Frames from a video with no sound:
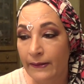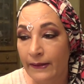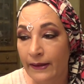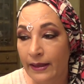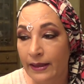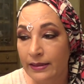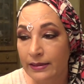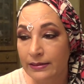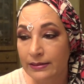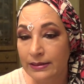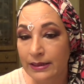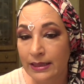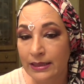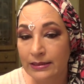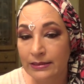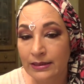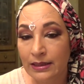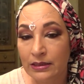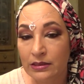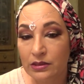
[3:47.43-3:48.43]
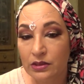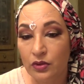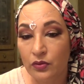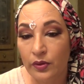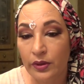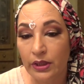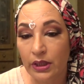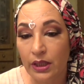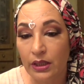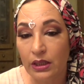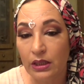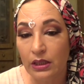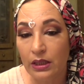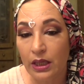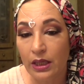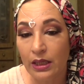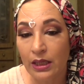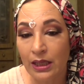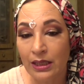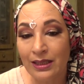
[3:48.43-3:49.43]
that that that's going on a
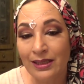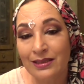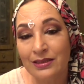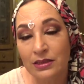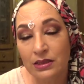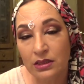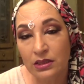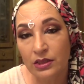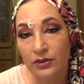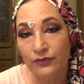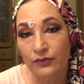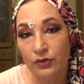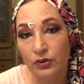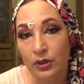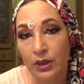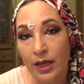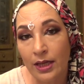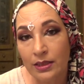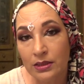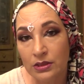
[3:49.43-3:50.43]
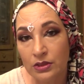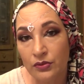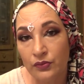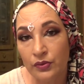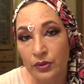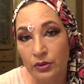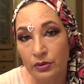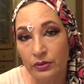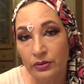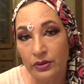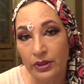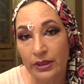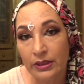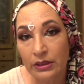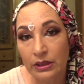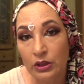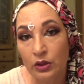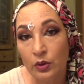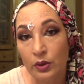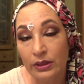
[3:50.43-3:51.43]
lot. I like to give you guys the real
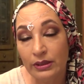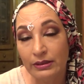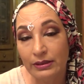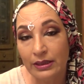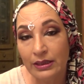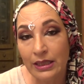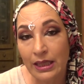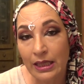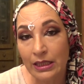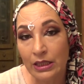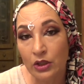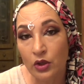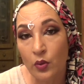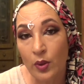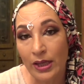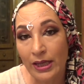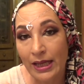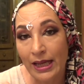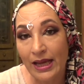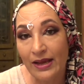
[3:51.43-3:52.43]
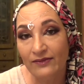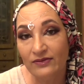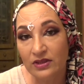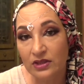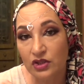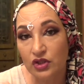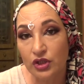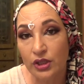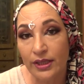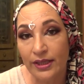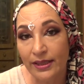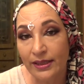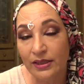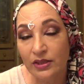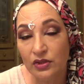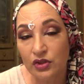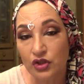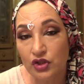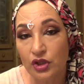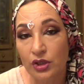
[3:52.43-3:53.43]
thing. The only thing I know I have to
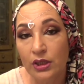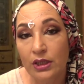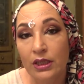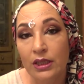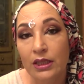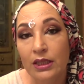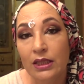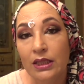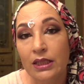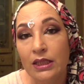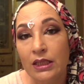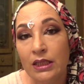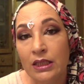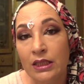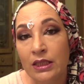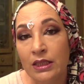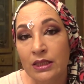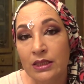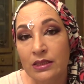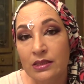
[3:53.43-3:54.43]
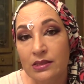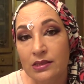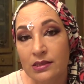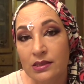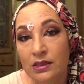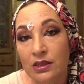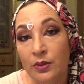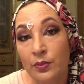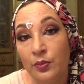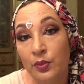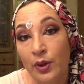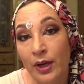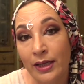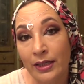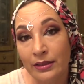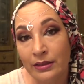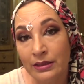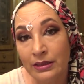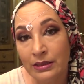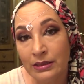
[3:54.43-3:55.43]
change is the
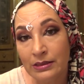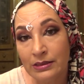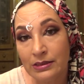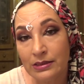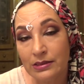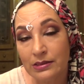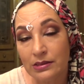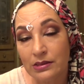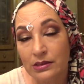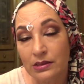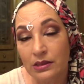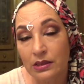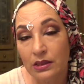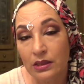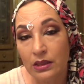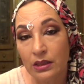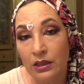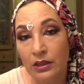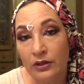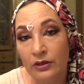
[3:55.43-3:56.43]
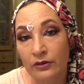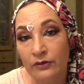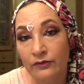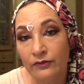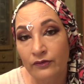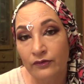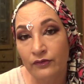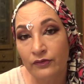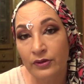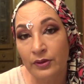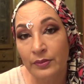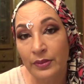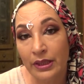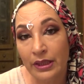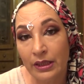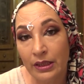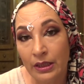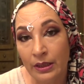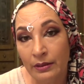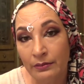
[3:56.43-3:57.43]
brightness of the
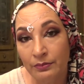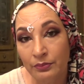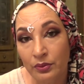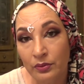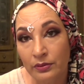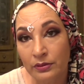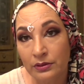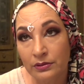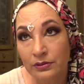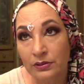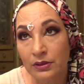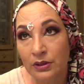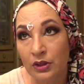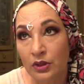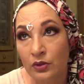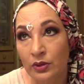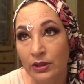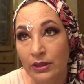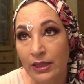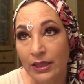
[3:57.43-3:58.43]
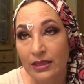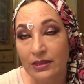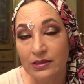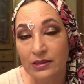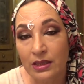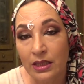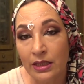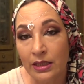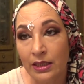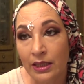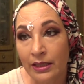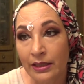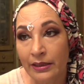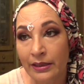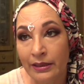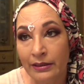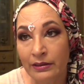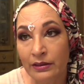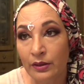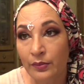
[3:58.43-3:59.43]
makeup. You know, in case I, I
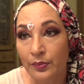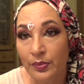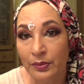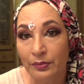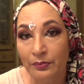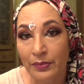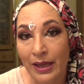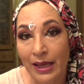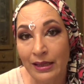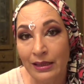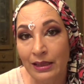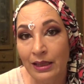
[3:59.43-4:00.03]
end up in bad